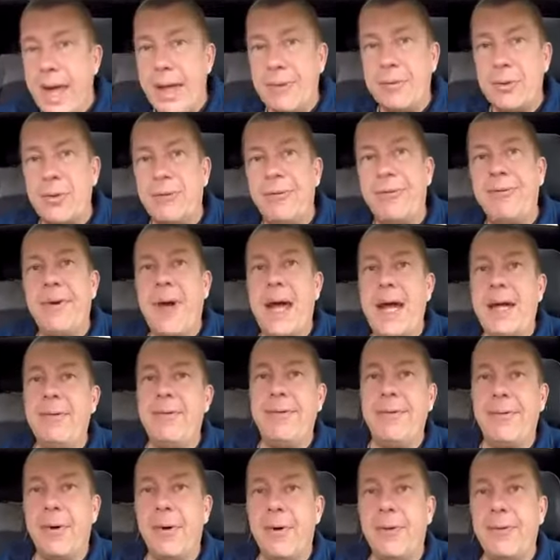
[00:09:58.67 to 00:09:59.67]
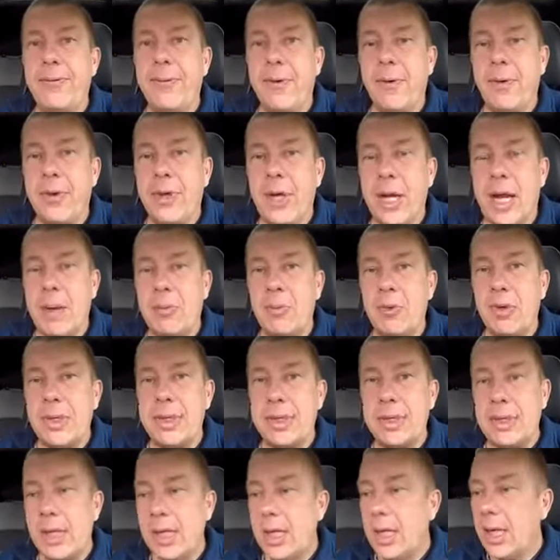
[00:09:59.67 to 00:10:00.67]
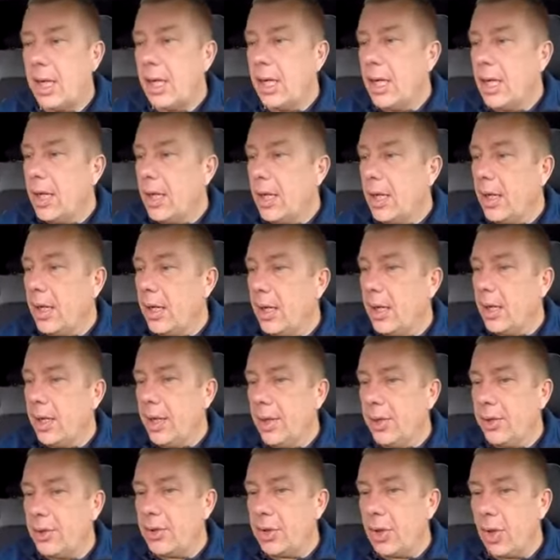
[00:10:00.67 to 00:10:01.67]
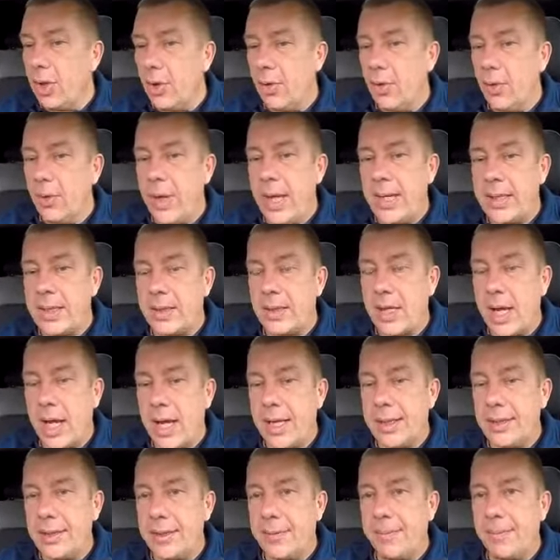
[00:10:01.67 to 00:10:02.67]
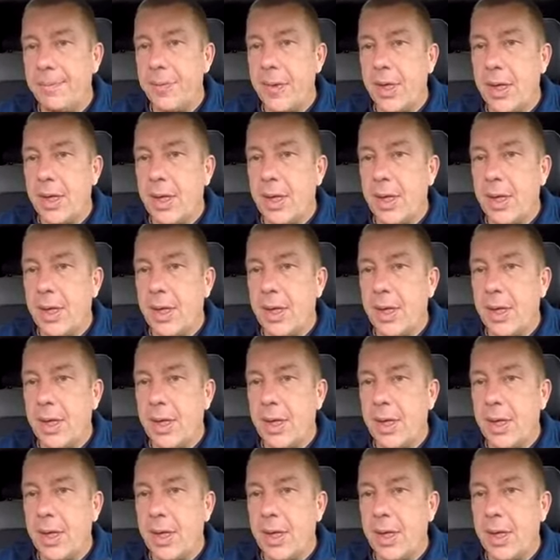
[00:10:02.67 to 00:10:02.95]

have to fight for the armrest, so that's nice.